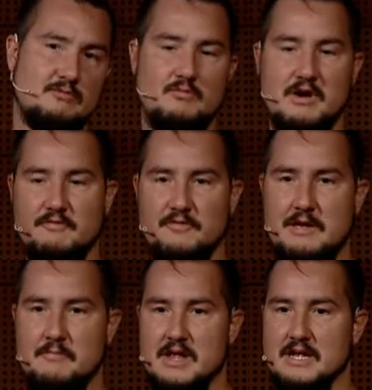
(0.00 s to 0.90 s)
One of
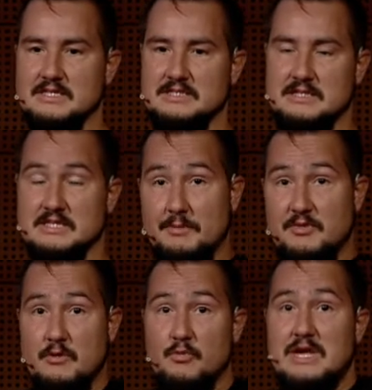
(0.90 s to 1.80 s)
them is something
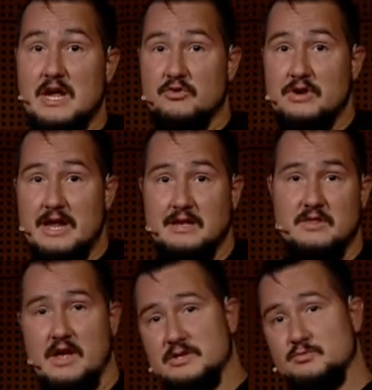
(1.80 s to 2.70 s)
that we can create,
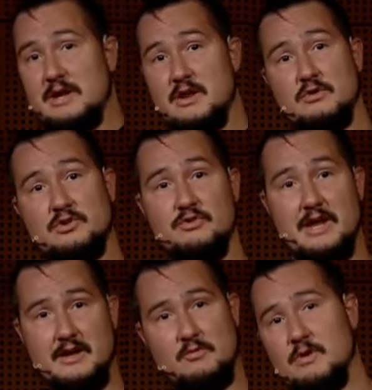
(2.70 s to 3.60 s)
the others we cannot
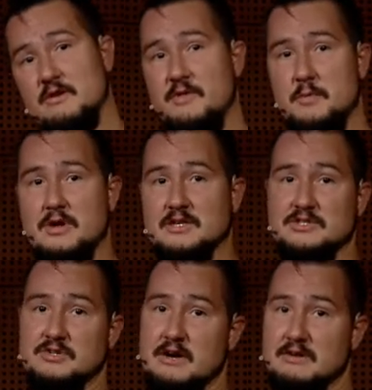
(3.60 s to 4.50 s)
create. One of them you can use
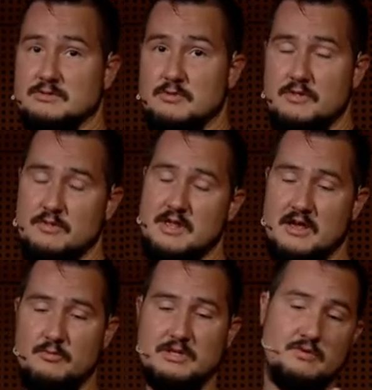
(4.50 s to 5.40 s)
generics with, the
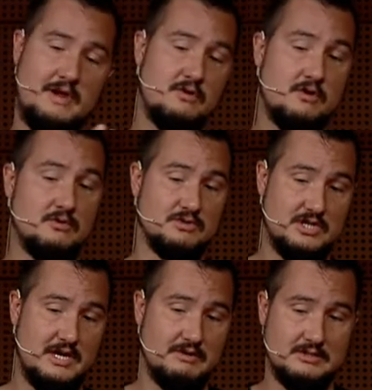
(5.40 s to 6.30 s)
other one you cannot use
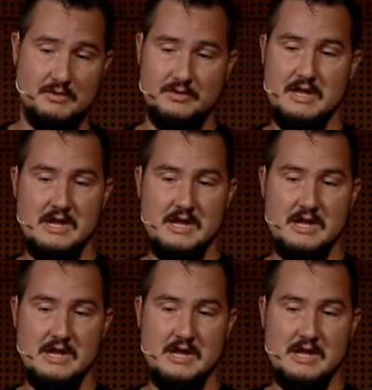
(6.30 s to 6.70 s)
generics with.